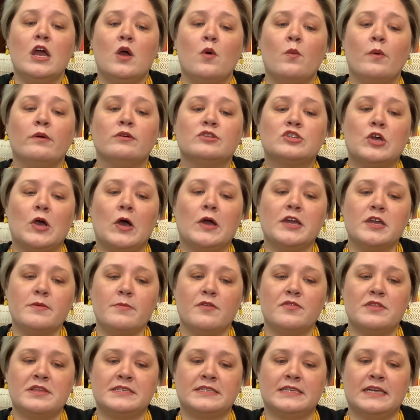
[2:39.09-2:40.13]
we were talking
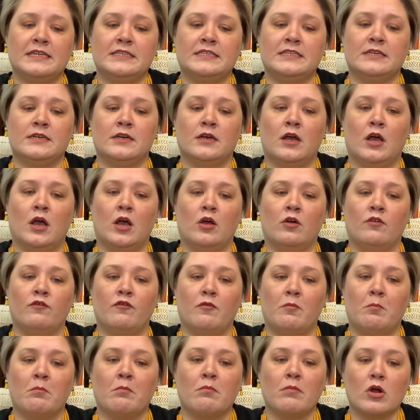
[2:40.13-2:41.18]
about this idea of
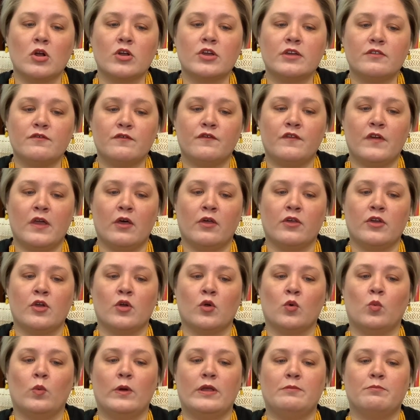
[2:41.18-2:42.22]
market
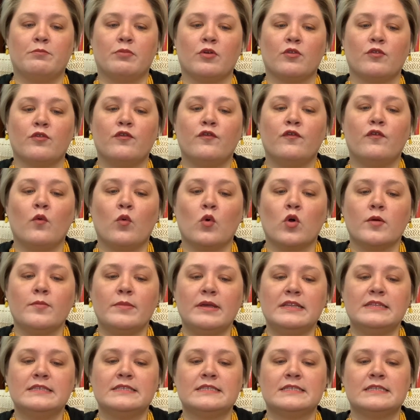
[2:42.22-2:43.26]
failure when
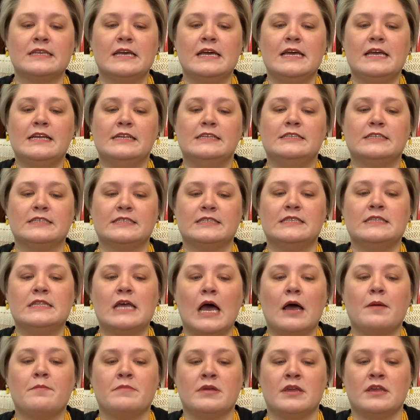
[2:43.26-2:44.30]
performance does
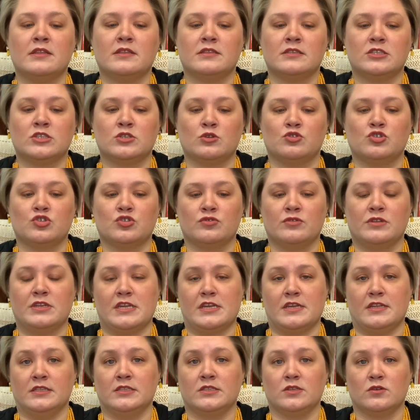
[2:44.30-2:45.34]
not meet social
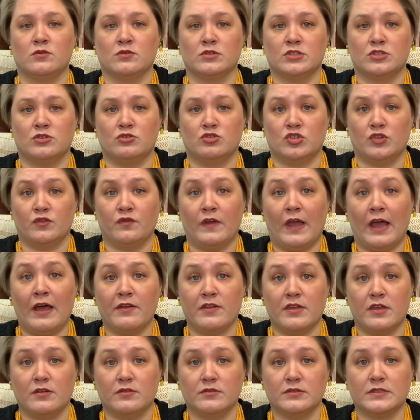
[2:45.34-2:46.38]
needs or social
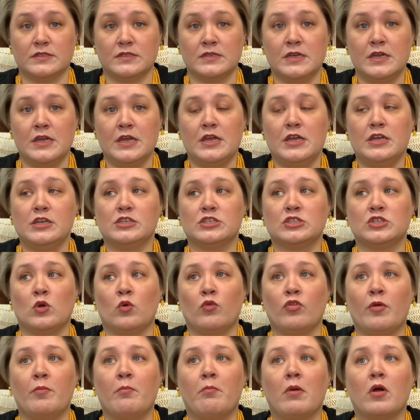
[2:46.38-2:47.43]
values. So
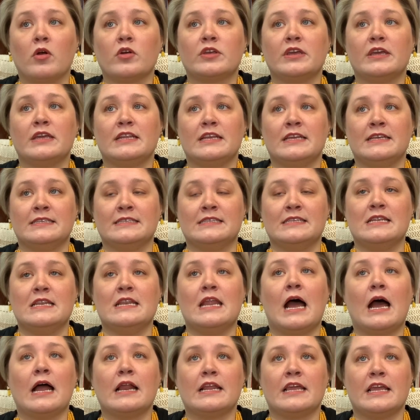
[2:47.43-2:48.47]
the market is
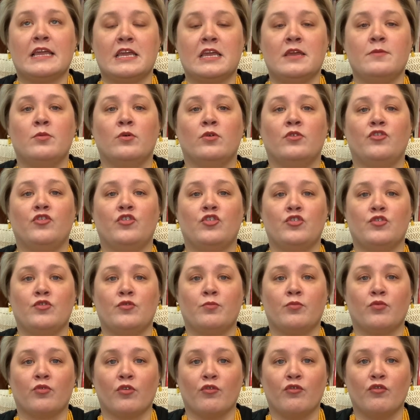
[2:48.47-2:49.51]
not able to
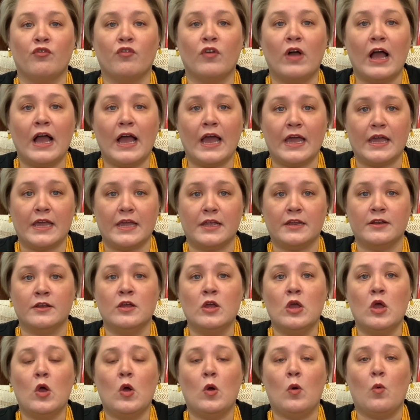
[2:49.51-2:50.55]
provide
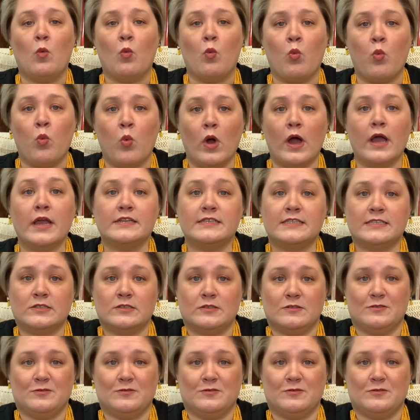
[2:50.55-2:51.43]
what